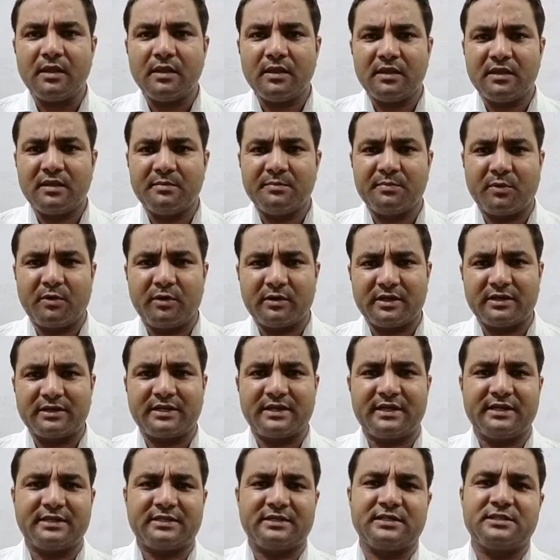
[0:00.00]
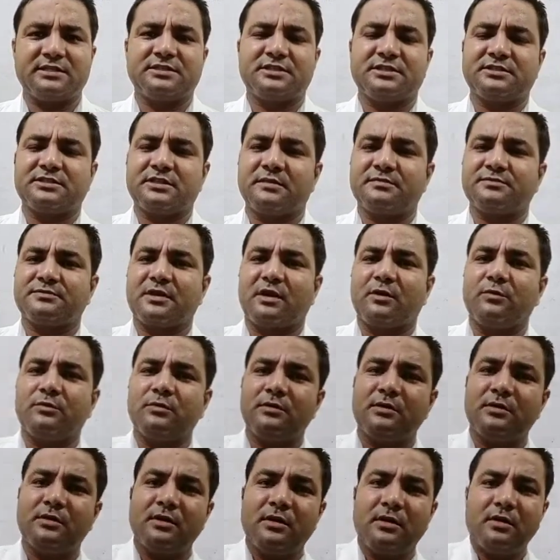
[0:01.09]
Important characteristics of
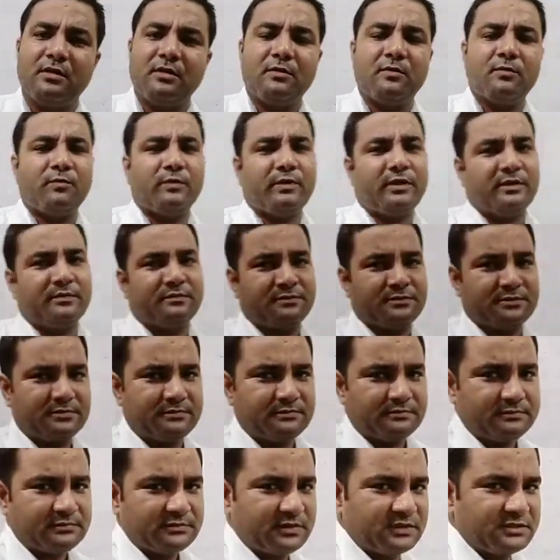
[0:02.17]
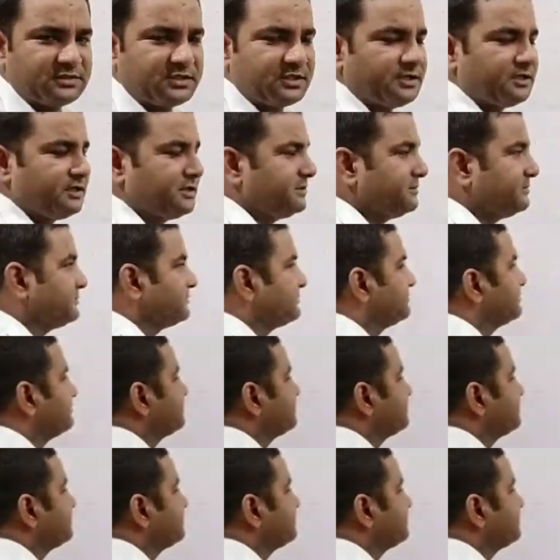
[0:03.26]
sound waves. Let's see.